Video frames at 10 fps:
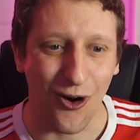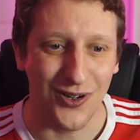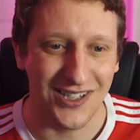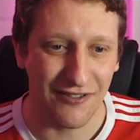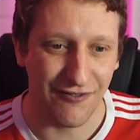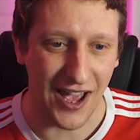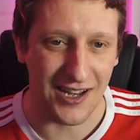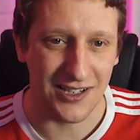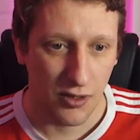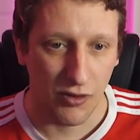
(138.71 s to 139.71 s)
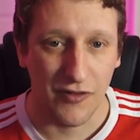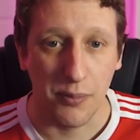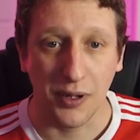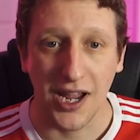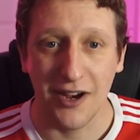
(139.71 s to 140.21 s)
on defend with the
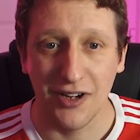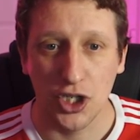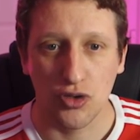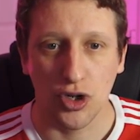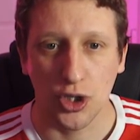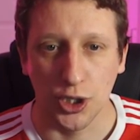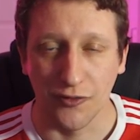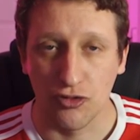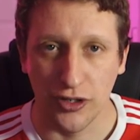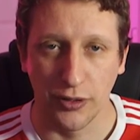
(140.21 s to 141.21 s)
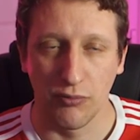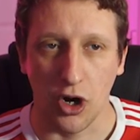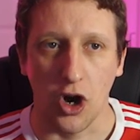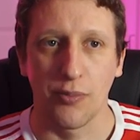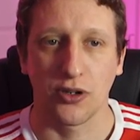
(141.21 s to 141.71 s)
player instruction of dribble
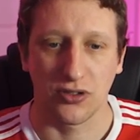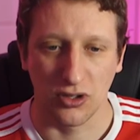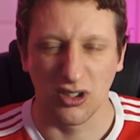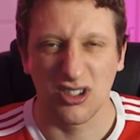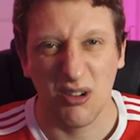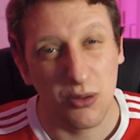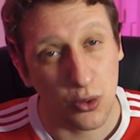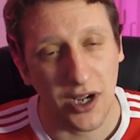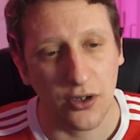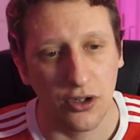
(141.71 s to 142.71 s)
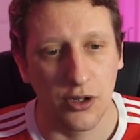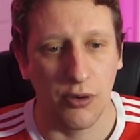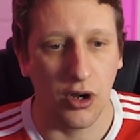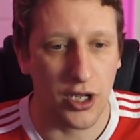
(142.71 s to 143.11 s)
more because Kolo Touré was quite good on the ball.